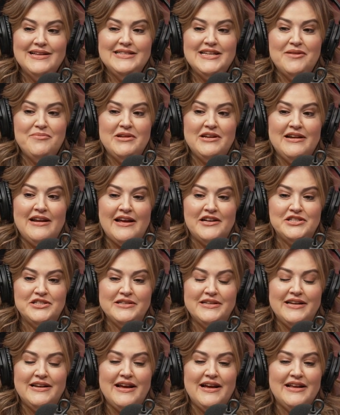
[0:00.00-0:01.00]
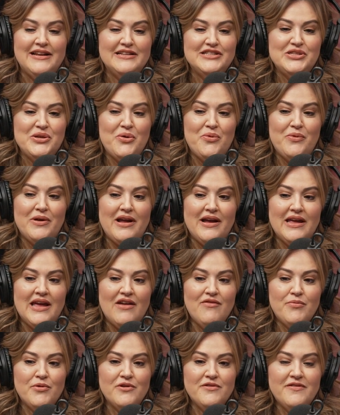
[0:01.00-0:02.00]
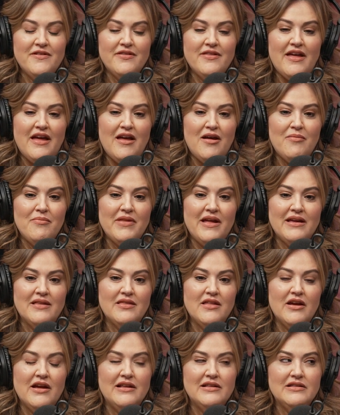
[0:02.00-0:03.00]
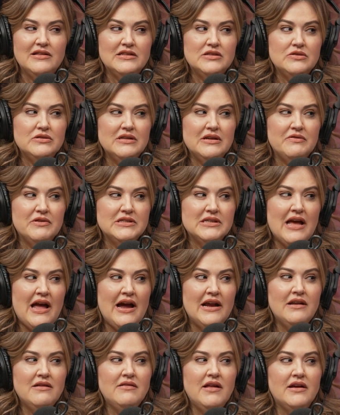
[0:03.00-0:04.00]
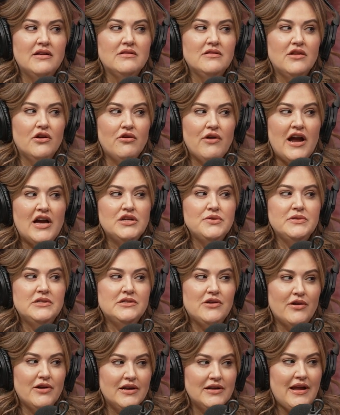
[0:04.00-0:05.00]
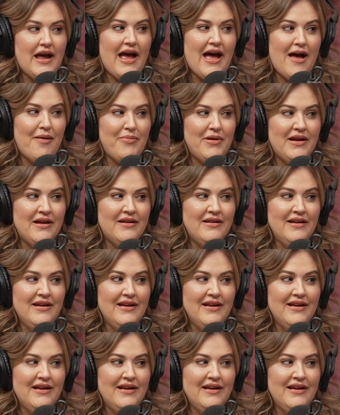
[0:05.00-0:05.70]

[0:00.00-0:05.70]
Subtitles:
Damien and Angelina. And so when I gave birth to them, it was kind of like the crash was starting to happen.